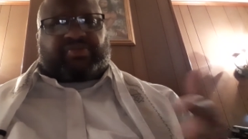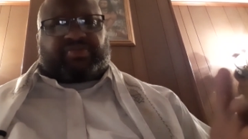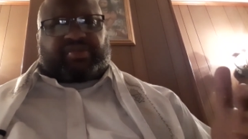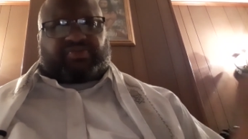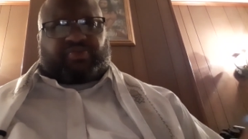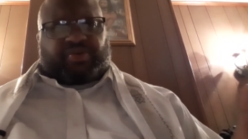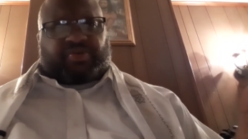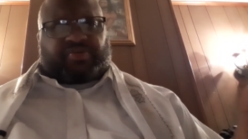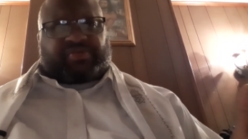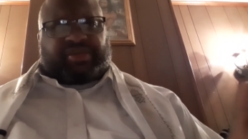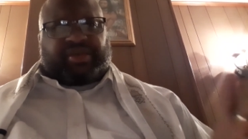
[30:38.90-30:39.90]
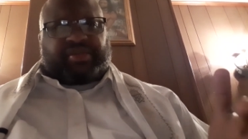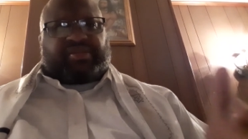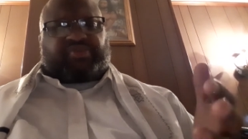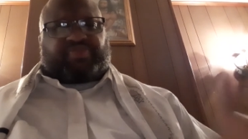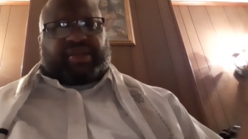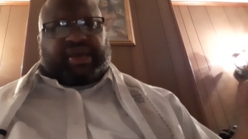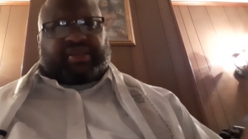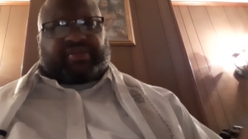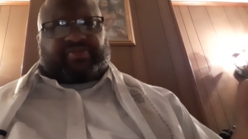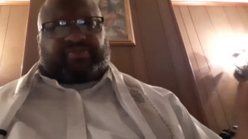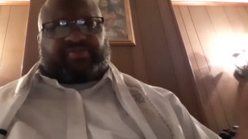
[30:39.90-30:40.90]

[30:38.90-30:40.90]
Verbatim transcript: on this world and this planet.